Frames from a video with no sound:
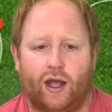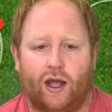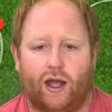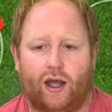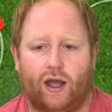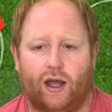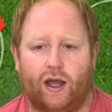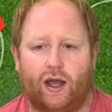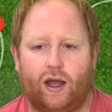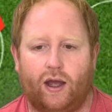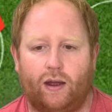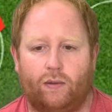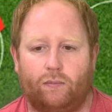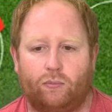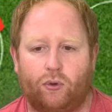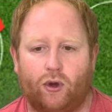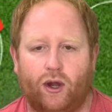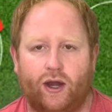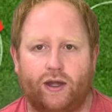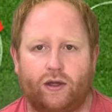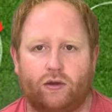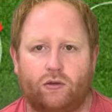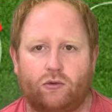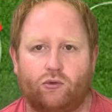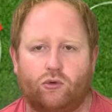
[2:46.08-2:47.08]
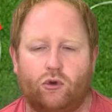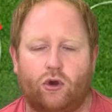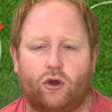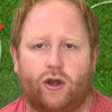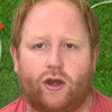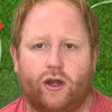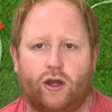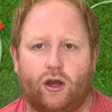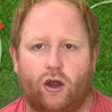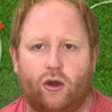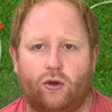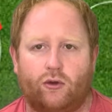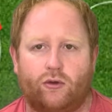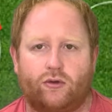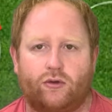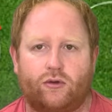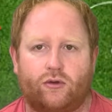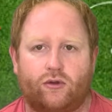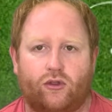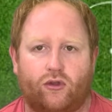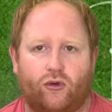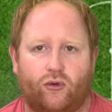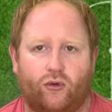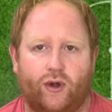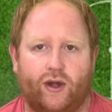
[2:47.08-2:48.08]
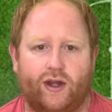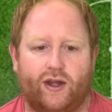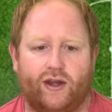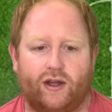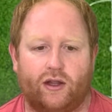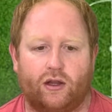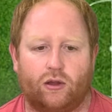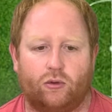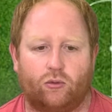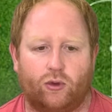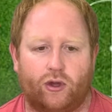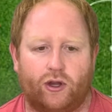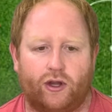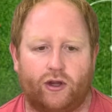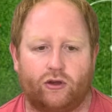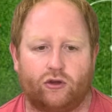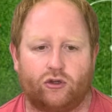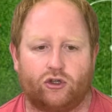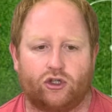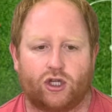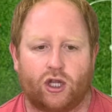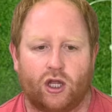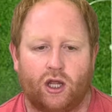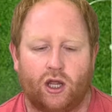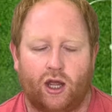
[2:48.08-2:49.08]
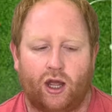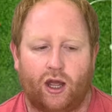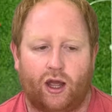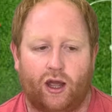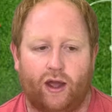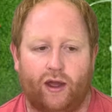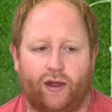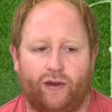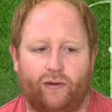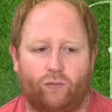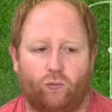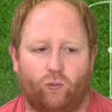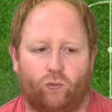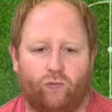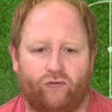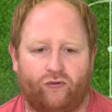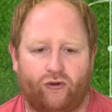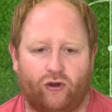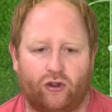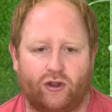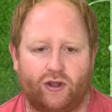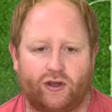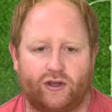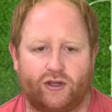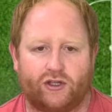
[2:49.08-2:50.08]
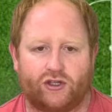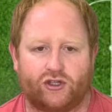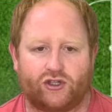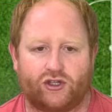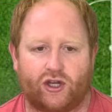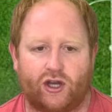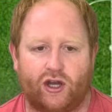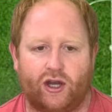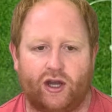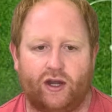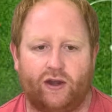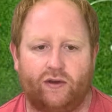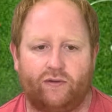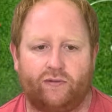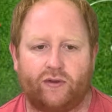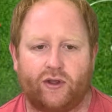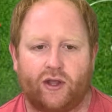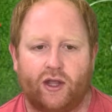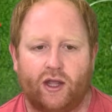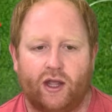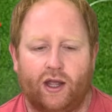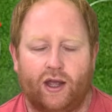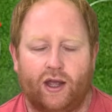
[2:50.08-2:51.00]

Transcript: Brighton running out 3-0 winners, and fully deserved.